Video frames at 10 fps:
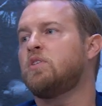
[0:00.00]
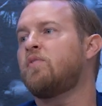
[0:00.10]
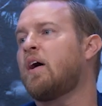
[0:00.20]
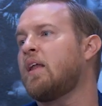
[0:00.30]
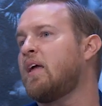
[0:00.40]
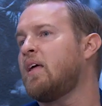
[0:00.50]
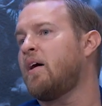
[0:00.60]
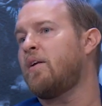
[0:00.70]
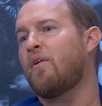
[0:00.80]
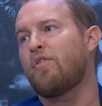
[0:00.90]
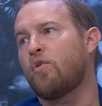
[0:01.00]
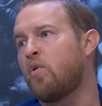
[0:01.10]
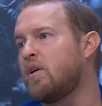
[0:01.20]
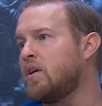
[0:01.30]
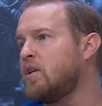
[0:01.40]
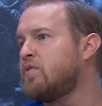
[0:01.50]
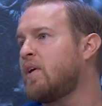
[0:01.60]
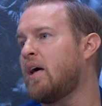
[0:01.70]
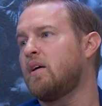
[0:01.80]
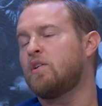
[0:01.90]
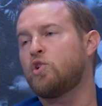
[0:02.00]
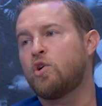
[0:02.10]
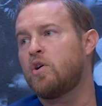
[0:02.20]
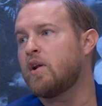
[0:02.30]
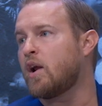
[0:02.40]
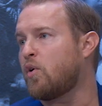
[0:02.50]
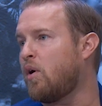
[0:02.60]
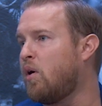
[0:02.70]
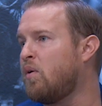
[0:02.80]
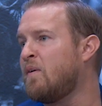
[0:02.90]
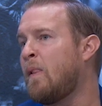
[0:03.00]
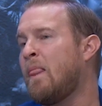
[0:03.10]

You've got to get under authority. You've got to learn and grow.